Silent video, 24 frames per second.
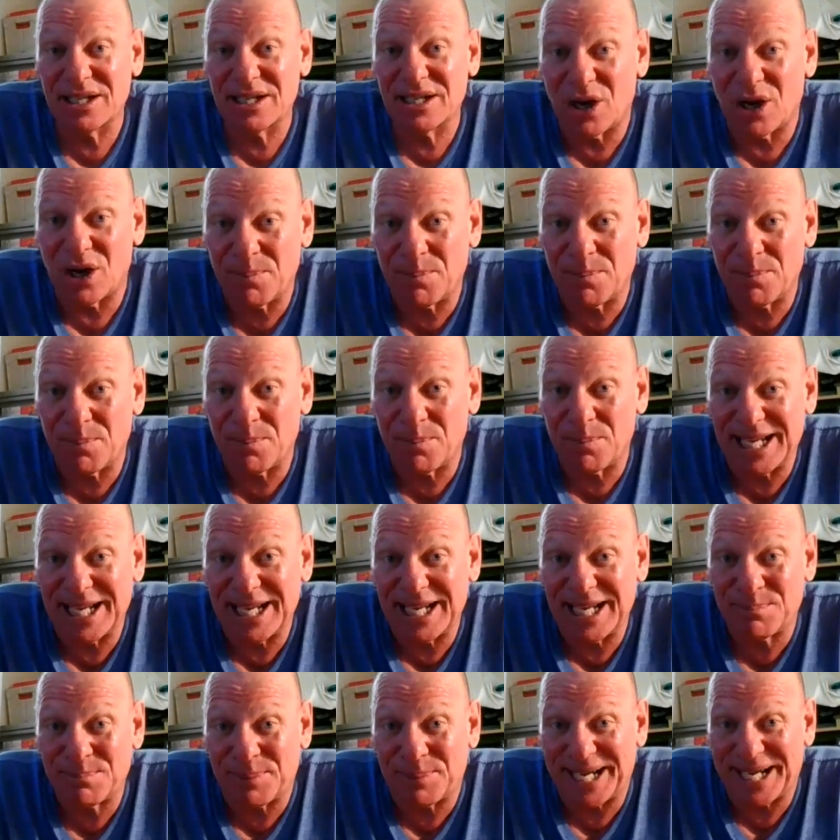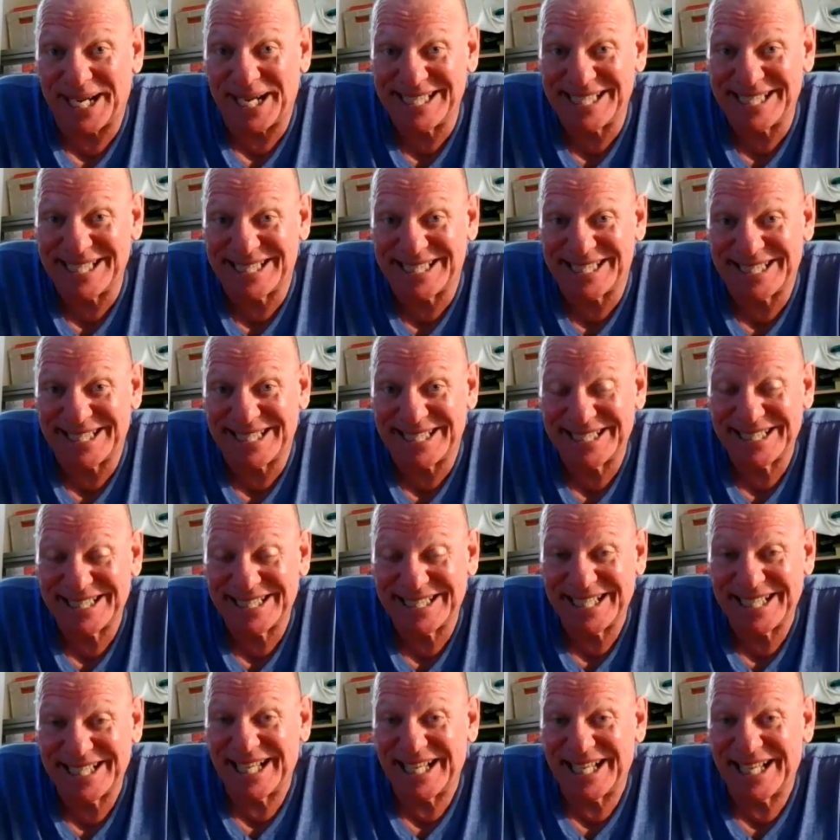copy and paste it
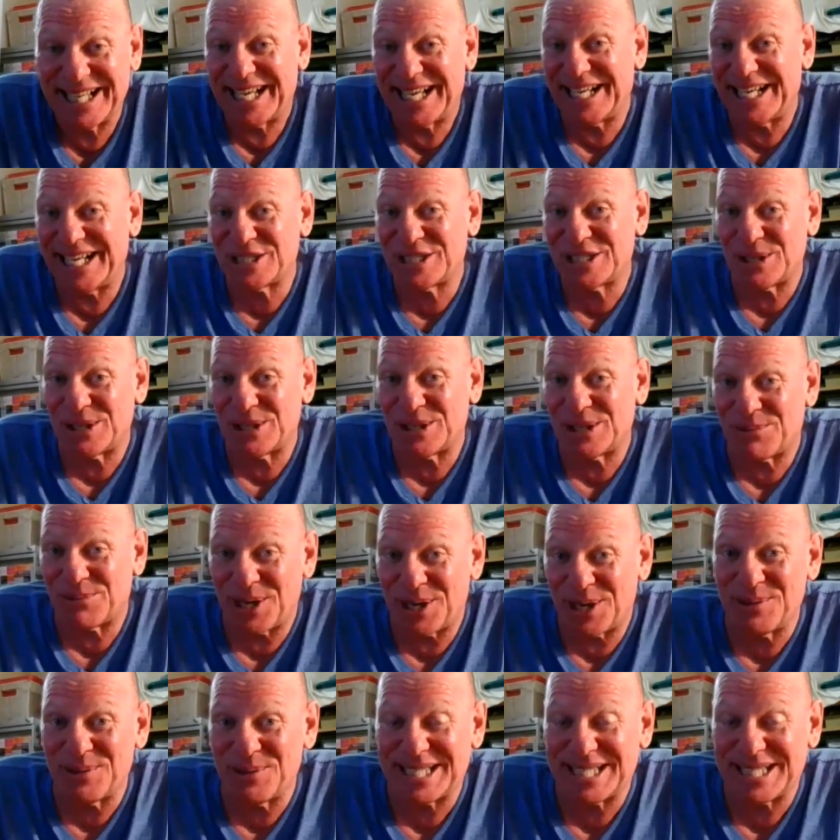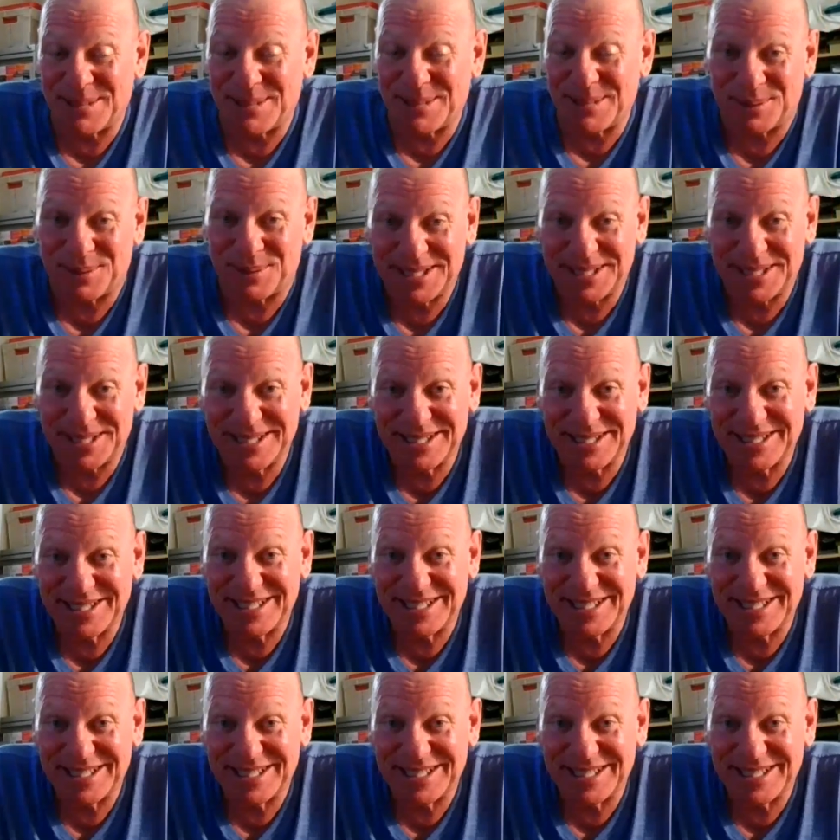into your own template.